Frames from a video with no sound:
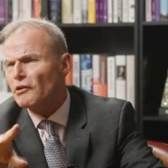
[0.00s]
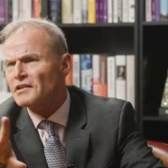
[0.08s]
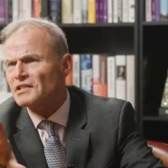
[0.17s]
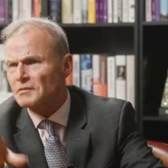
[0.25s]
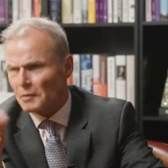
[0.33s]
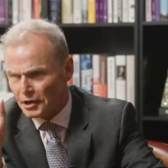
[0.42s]

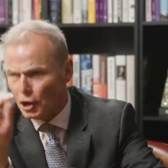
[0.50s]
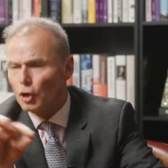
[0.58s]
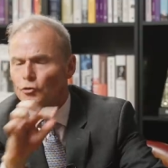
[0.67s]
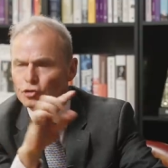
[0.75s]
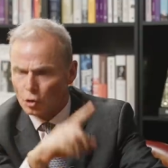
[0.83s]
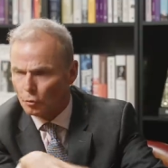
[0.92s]
racism? I
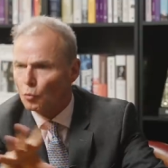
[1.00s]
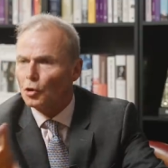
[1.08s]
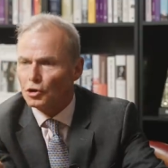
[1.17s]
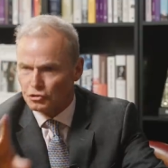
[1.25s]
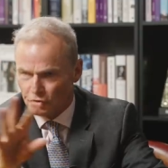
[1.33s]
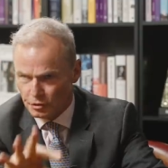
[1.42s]
know John
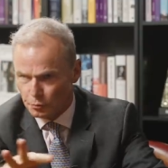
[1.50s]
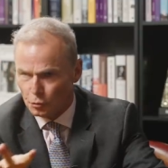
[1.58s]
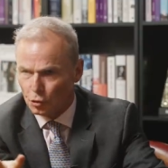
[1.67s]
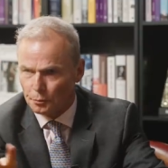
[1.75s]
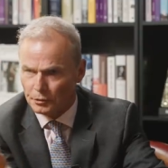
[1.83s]
McWhorter in the book,